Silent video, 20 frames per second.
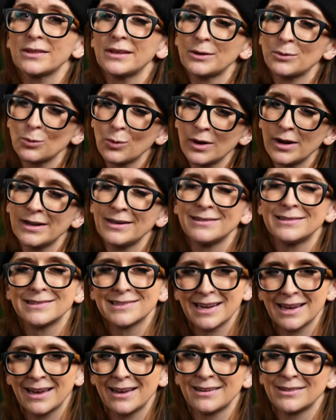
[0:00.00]
like white and
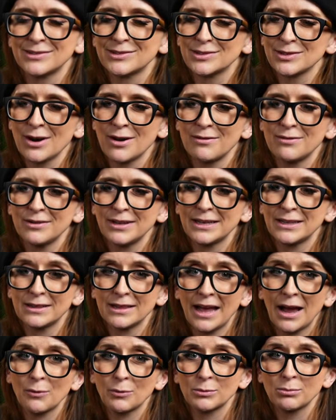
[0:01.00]
tan and stuff like
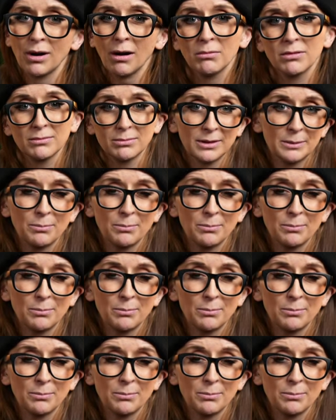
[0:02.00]
that would probably